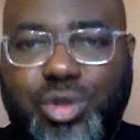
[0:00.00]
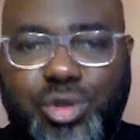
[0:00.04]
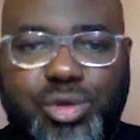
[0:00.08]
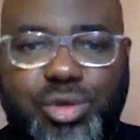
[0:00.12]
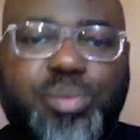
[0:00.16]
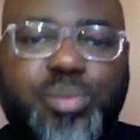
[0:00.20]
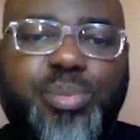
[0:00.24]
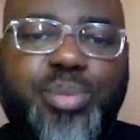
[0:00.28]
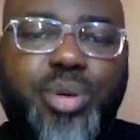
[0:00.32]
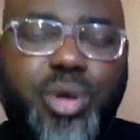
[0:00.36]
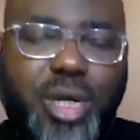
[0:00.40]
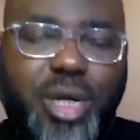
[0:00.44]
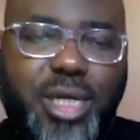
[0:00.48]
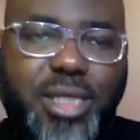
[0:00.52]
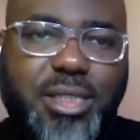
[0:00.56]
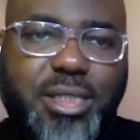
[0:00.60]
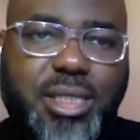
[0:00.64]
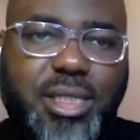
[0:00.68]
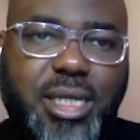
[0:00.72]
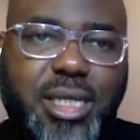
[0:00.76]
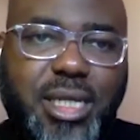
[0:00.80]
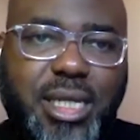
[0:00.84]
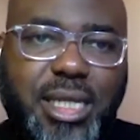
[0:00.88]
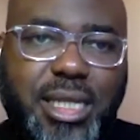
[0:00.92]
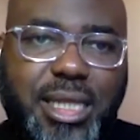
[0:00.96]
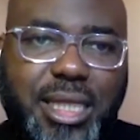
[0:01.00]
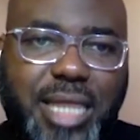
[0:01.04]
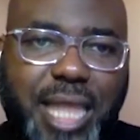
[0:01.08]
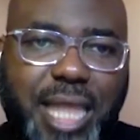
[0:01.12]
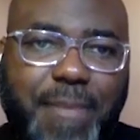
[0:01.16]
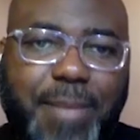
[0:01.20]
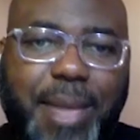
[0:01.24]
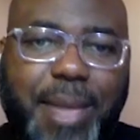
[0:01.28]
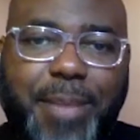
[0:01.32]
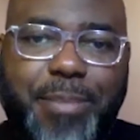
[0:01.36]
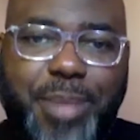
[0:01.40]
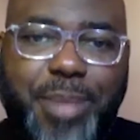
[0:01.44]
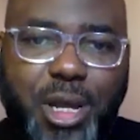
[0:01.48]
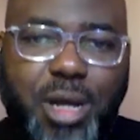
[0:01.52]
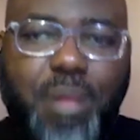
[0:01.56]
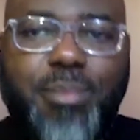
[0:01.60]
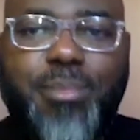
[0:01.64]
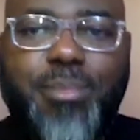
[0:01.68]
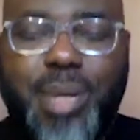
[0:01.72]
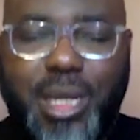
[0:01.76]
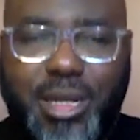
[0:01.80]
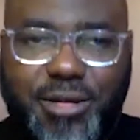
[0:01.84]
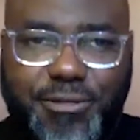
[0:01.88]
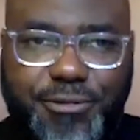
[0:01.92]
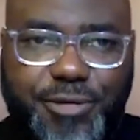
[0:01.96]
or two points that might
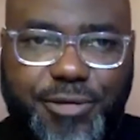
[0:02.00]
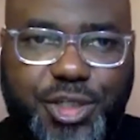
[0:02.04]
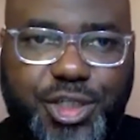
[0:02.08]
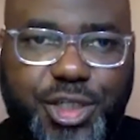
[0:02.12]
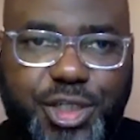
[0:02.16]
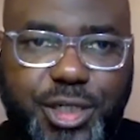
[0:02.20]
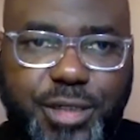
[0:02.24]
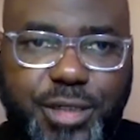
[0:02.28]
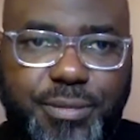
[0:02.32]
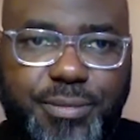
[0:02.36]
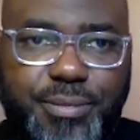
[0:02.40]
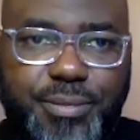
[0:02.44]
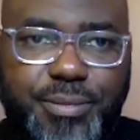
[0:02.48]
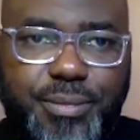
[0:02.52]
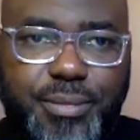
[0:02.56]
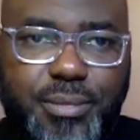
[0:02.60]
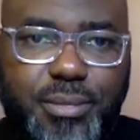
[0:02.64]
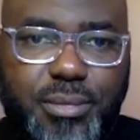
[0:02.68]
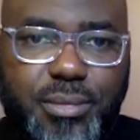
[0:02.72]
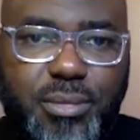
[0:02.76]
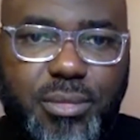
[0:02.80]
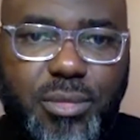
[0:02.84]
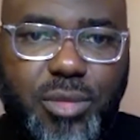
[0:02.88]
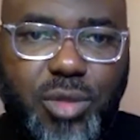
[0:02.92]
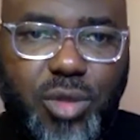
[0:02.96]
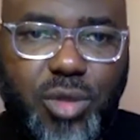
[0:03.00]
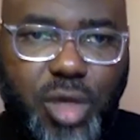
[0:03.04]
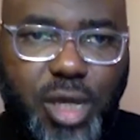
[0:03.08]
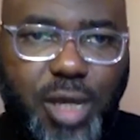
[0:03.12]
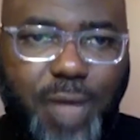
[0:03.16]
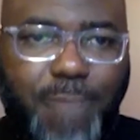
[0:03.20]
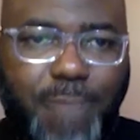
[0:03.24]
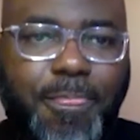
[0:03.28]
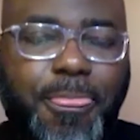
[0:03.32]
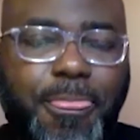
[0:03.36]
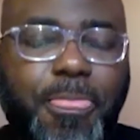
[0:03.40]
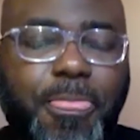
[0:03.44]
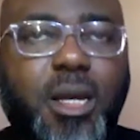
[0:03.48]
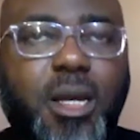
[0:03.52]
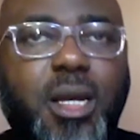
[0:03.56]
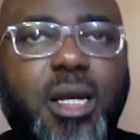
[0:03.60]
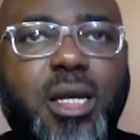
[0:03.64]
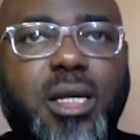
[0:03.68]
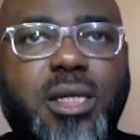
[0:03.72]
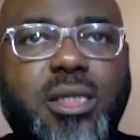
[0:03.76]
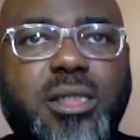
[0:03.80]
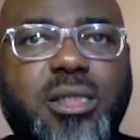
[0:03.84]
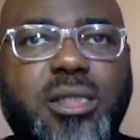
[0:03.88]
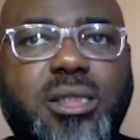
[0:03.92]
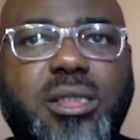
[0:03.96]
become beneficial. Okay
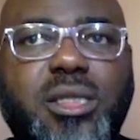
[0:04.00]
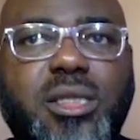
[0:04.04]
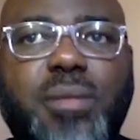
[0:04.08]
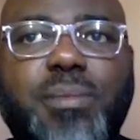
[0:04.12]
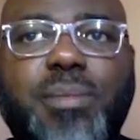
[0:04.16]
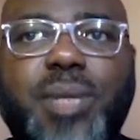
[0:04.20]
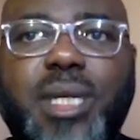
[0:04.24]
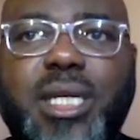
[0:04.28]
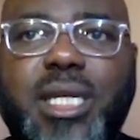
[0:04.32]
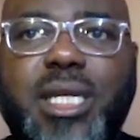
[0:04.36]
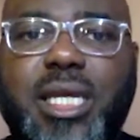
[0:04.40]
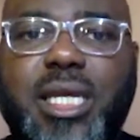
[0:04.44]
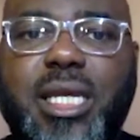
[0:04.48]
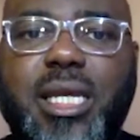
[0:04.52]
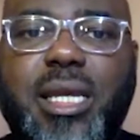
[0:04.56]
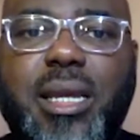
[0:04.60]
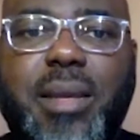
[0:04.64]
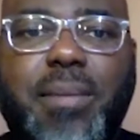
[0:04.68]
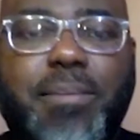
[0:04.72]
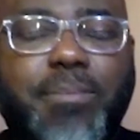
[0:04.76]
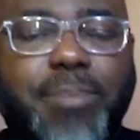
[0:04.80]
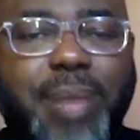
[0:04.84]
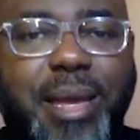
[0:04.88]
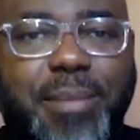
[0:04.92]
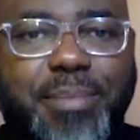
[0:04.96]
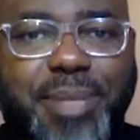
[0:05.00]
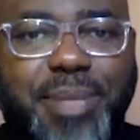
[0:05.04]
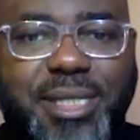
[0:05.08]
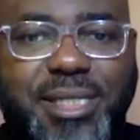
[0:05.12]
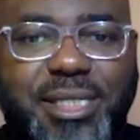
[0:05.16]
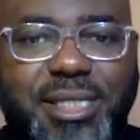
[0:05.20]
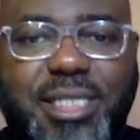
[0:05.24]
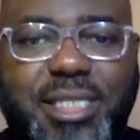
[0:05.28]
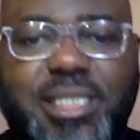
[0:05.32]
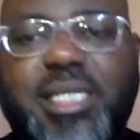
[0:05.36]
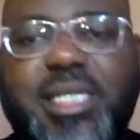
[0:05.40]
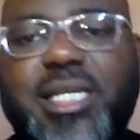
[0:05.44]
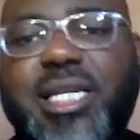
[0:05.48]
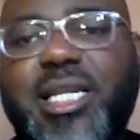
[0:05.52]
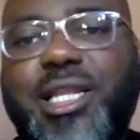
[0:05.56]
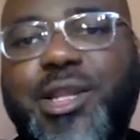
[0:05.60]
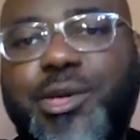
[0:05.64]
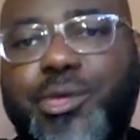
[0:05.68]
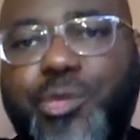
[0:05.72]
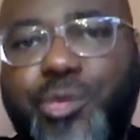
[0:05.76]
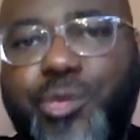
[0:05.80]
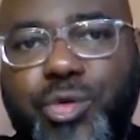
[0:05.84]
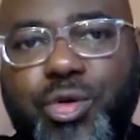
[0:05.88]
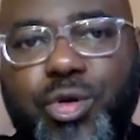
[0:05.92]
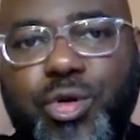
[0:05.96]
somebody might be sitting
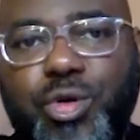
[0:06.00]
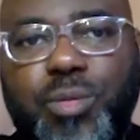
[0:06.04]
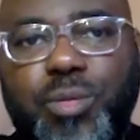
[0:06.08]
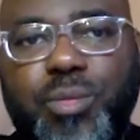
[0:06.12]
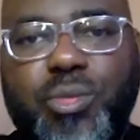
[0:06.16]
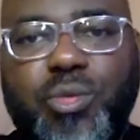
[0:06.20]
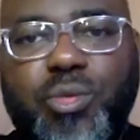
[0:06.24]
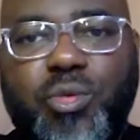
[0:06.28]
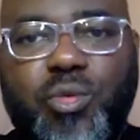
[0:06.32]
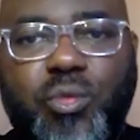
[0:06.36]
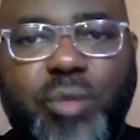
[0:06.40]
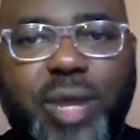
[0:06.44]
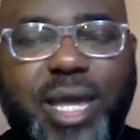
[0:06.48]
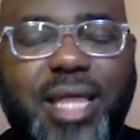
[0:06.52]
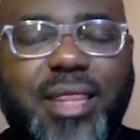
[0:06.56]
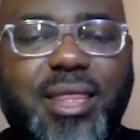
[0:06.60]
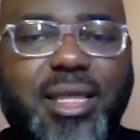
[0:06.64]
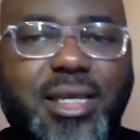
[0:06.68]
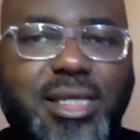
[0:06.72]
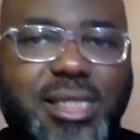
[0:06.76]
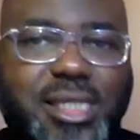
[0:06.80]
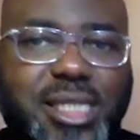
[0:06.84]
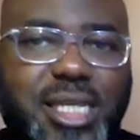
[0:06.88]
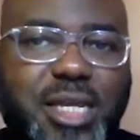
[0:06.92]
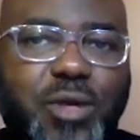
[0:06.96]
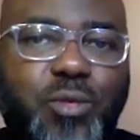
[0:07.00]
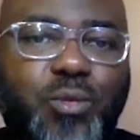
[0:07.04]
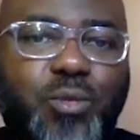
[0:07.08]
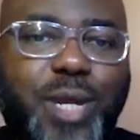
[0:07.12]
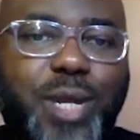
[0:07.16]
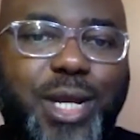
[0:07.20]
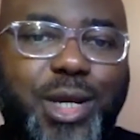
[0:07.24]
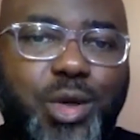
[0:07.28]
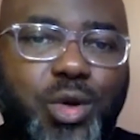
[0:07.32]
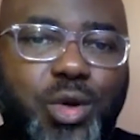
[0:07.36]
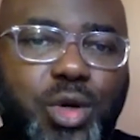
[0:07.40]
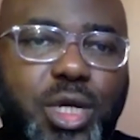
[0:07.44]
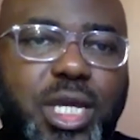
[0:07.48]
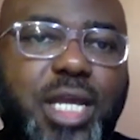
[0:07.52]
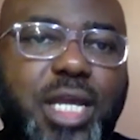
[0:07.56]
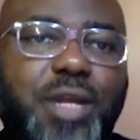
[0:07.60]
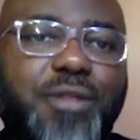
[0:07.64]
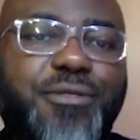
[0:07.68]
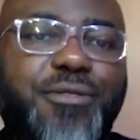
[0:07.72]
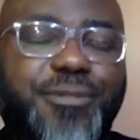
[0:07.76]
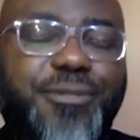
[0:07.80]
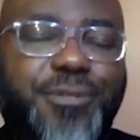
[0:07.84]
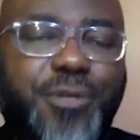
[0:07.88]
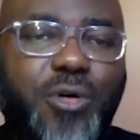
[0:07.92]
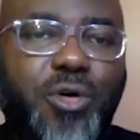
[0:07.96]
in a room where they say we're
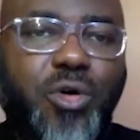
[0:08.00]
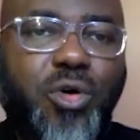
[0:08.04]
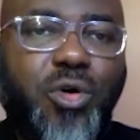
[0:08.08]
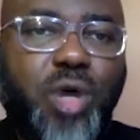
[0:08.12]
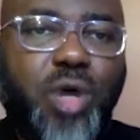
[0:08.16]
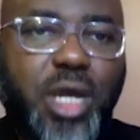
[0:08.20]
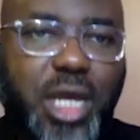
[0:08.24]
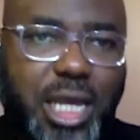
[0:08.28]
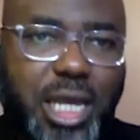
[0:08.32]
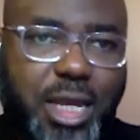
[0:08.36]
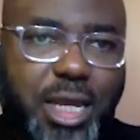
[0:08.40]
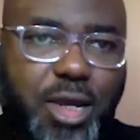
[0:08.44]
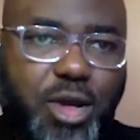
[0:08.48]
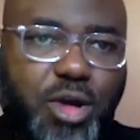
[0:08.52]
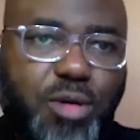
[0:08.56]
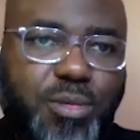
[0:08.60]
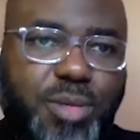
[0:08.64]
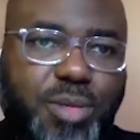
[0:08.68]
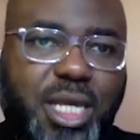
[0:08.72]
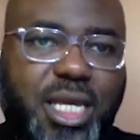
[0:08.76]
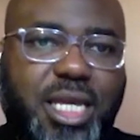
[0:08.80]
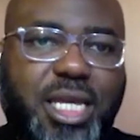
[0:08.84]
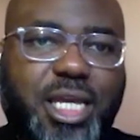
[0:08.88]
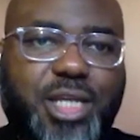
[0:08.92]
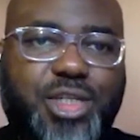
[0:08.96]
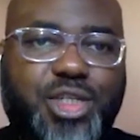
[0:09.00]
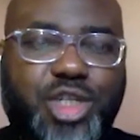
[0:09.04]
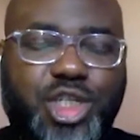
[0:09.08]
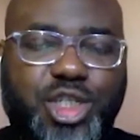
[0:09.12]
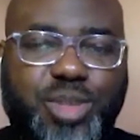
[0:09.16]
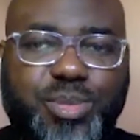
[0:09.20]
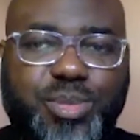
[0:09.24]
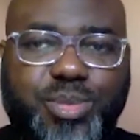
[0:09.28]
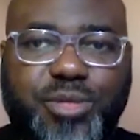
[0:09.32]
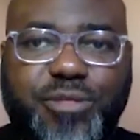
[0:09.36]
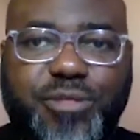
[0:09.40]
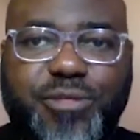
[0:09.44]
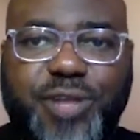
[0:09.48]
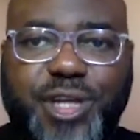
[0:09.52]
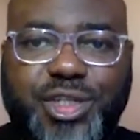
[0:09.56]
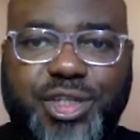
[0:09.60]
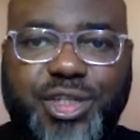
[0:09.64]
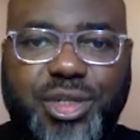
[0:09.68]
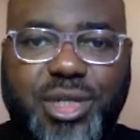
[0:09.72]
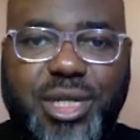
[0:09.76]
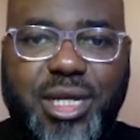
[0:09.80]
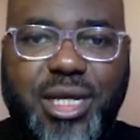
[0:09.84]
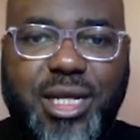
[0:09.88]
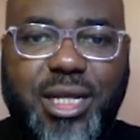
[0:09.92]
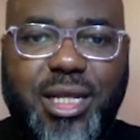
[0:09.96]
looking for a communications
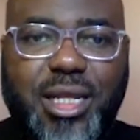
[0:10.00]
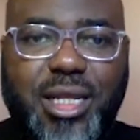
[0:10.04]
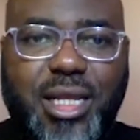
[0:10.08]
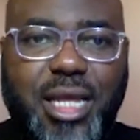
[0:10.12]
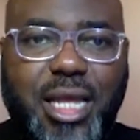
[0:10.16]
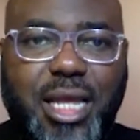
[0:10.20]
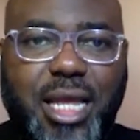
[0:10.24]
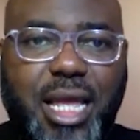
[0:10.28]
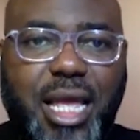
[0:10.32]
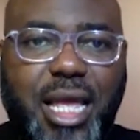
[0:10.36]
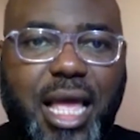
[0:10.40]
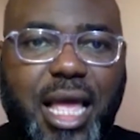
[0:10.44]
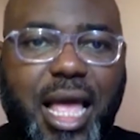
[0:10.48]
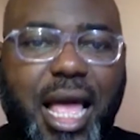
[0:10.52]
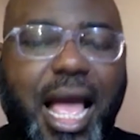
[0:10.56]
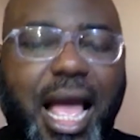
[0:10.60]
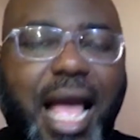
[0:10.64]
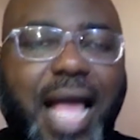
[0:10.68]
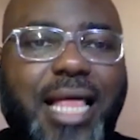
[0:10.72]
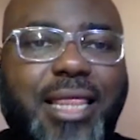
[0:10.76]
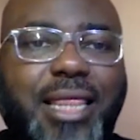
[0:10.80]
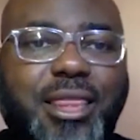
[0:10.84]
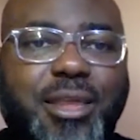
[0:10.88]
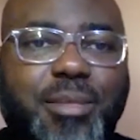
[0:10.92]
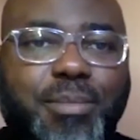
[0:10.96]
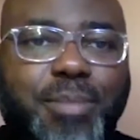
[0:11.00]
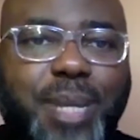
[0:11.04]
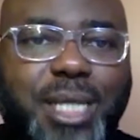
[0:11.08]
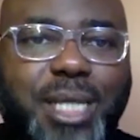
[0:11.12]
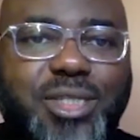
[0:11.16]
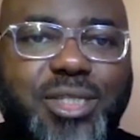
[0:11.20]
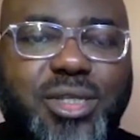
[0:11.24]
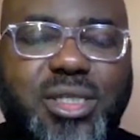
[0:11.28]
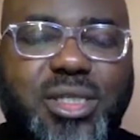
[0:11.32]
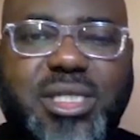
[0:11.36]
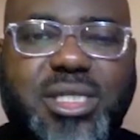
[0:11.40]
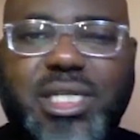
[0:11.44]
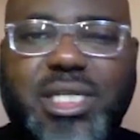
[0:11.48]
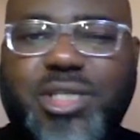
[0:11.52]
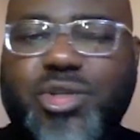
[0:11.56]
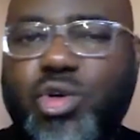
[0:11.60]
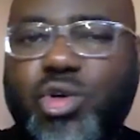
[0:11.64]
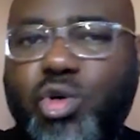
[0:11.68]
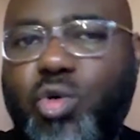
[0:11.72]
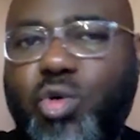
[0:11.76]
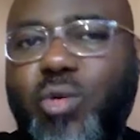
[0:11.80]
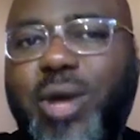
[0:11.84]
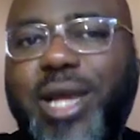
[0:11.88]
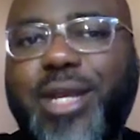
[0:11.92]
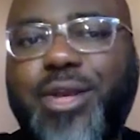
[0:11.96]
professional and the mentor says
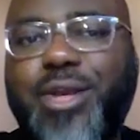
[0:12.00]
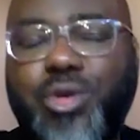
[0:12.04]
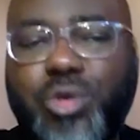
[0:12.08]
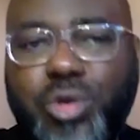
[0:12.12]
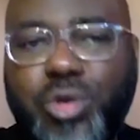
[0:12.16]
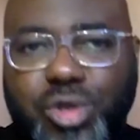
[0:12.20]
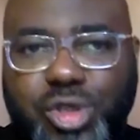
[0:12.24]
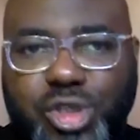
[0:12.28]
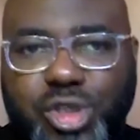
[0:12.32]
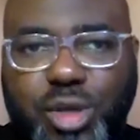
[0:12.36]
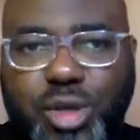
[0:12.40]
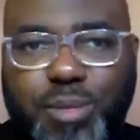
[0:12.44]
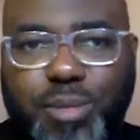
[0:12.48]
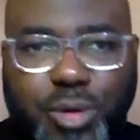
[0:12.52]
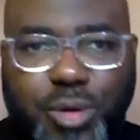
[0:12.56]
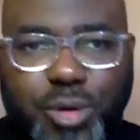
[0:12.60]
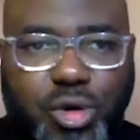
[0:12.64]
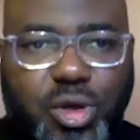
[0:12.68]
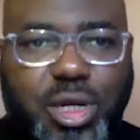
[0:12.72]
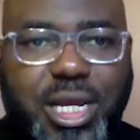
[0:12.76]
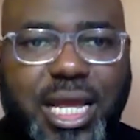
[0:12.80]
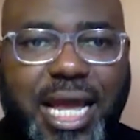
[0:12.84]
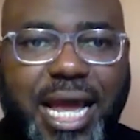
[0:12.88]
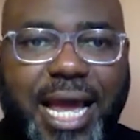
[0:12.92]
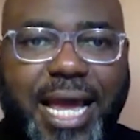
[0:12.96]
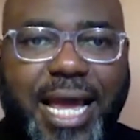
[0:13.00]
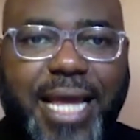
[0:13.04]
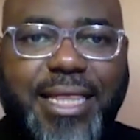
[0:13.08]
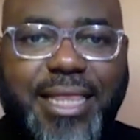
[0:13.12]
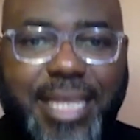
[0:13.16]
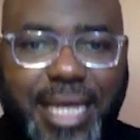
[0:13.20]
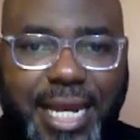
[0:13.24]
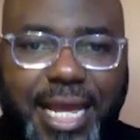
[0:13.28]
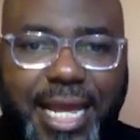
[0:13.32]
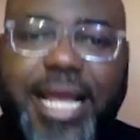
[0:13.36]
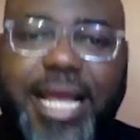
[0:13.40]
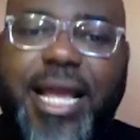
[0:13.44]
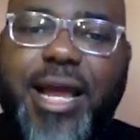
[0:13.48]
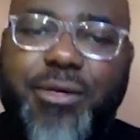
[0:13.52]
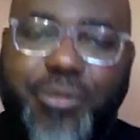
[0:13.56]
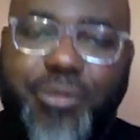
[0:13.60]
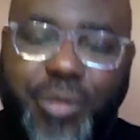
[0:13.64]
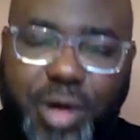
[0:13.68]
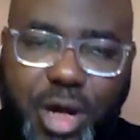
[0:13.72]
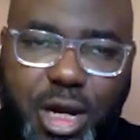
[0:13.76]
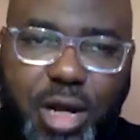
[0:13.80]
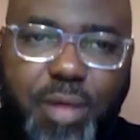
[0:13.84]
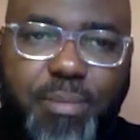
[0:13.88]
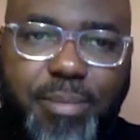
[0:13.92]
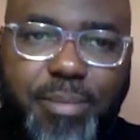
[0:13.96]
oh i know some good guy that i can
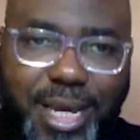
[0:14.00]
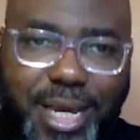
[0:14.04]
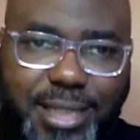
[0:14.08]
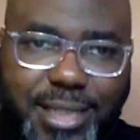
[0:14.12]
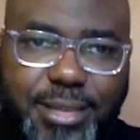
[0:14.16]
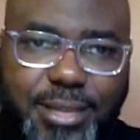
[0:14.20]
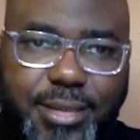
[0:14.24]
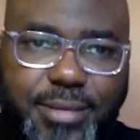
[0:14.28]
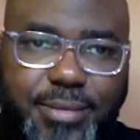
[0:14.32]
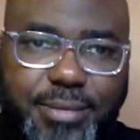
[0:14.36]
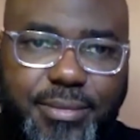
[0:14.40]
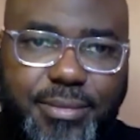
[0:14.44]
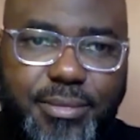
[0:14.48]
recommend